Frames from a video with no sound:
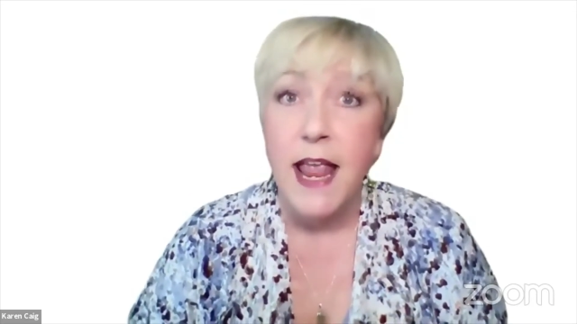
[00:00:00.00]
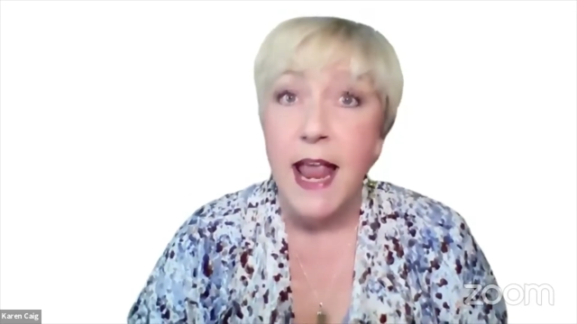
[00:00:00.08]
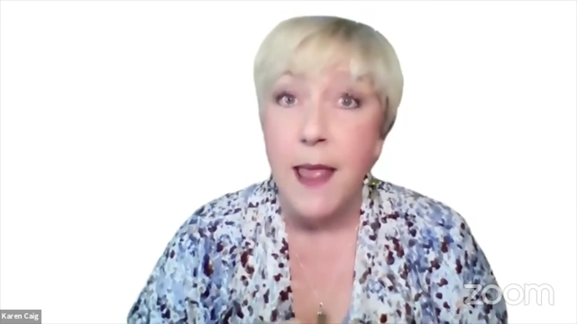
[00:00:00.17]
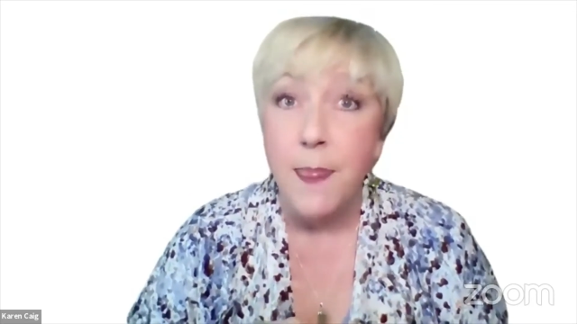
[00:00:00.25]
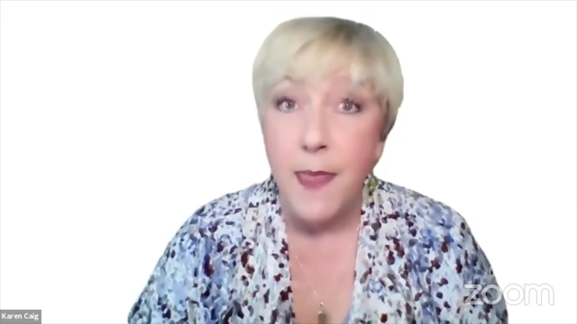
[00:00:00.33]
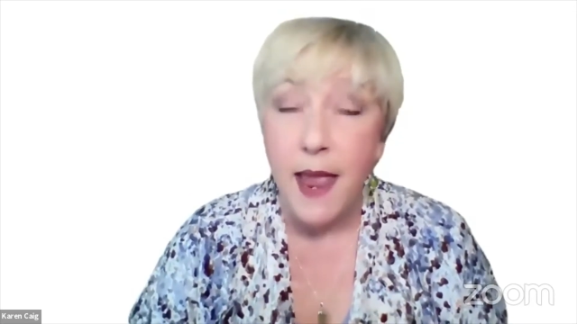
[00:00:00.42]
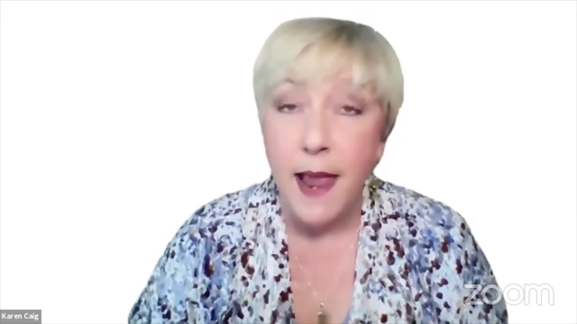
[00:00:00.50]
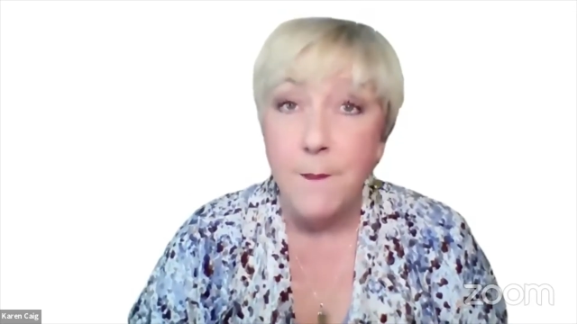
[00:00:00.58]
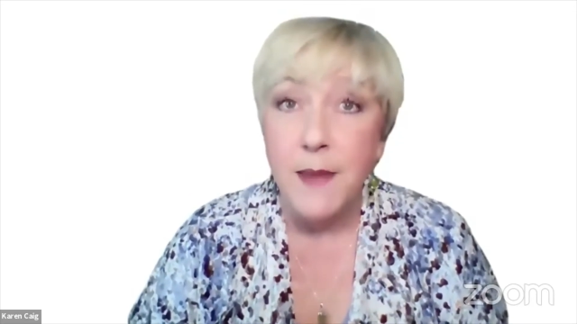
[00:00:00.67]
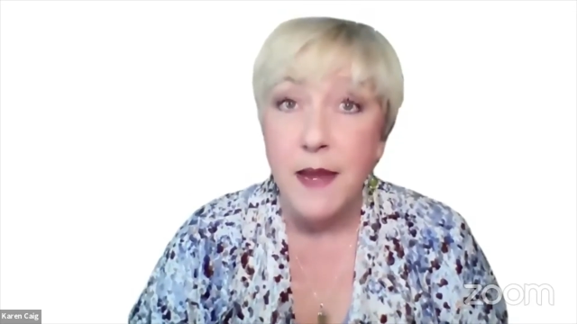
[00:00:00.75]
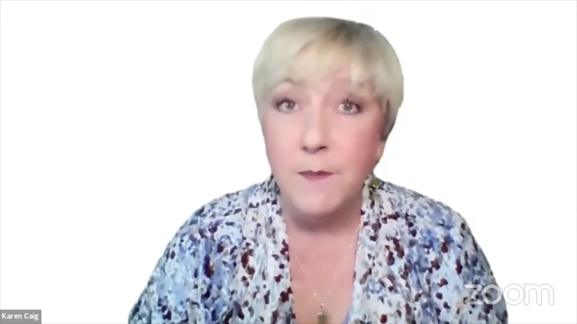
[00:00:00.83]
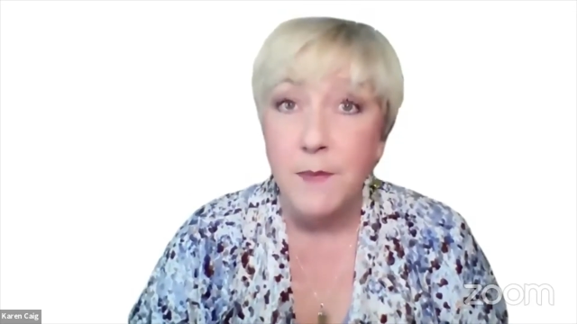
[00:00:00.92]
And that
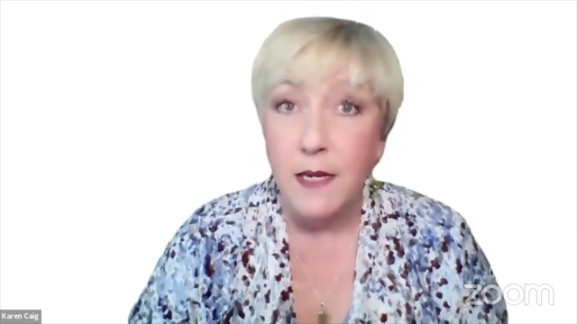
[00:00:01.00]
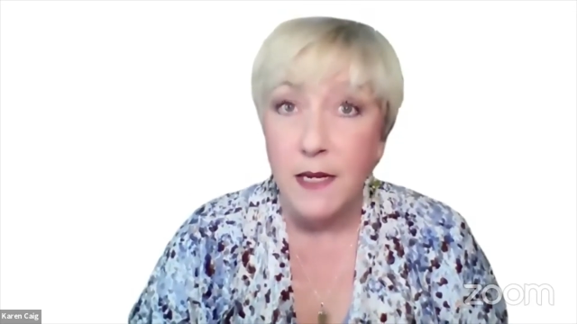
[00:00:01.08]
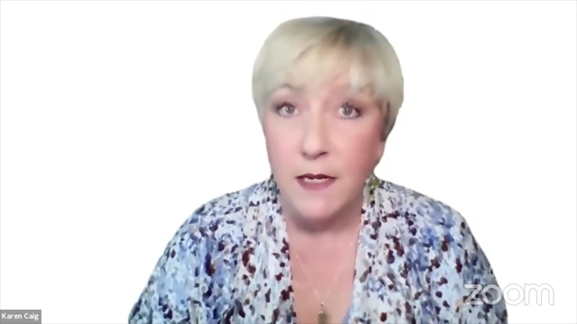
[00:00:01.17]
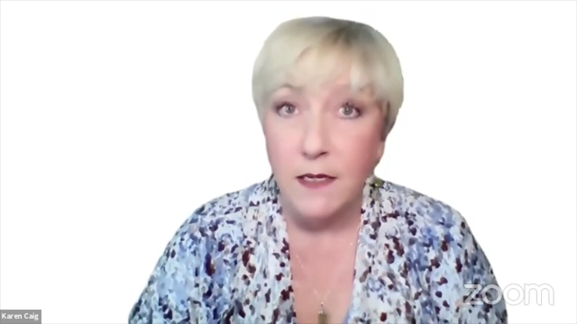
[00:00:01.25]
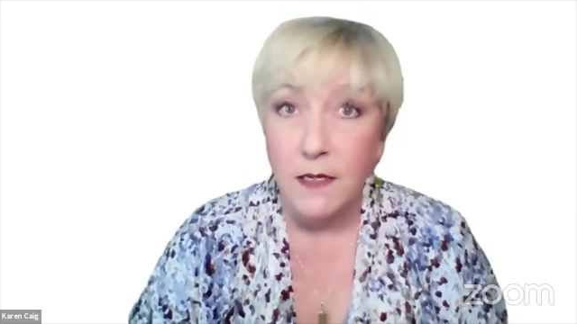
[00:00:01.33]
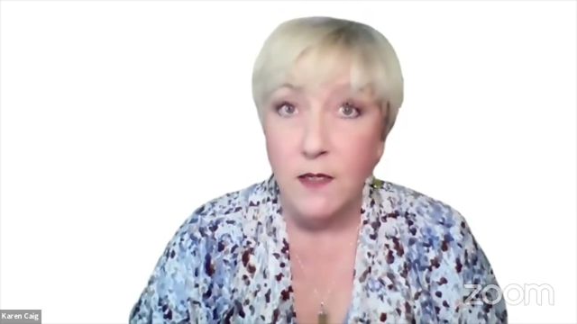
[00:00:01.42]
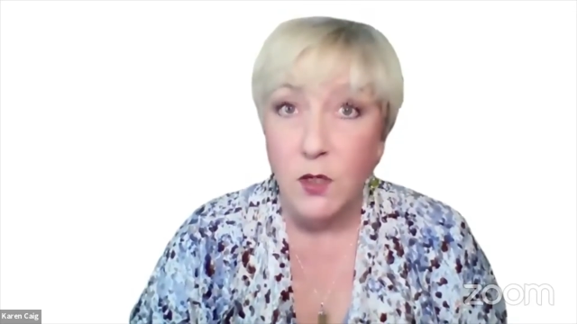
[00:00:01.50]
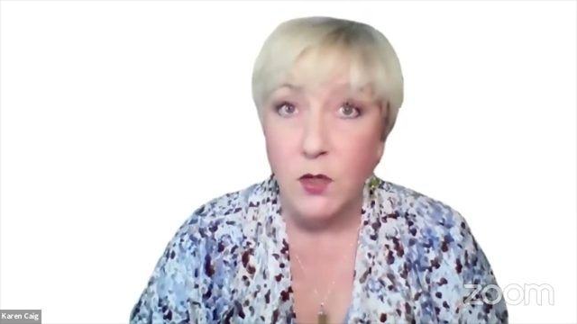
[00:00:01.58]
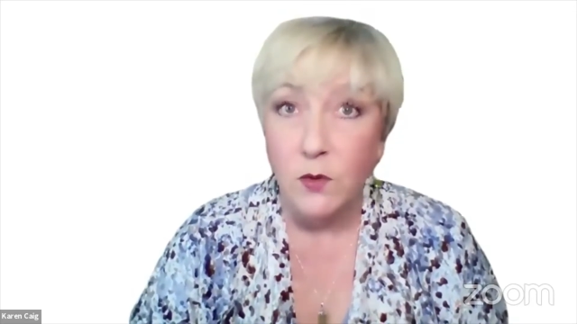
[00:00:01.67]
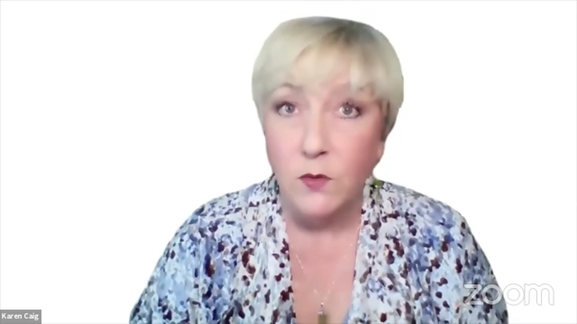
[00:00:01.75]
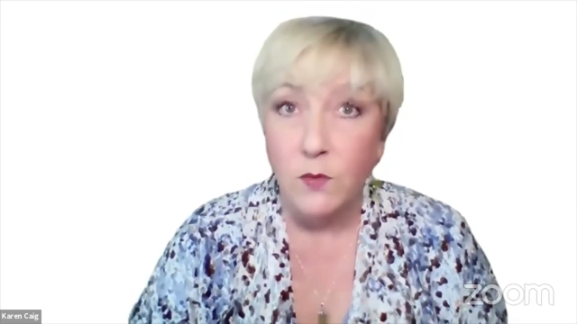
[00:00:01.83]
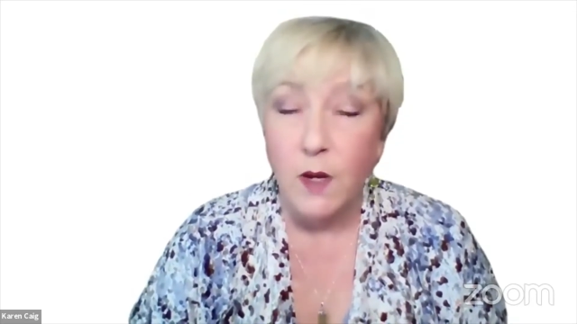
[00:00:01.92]
may be you.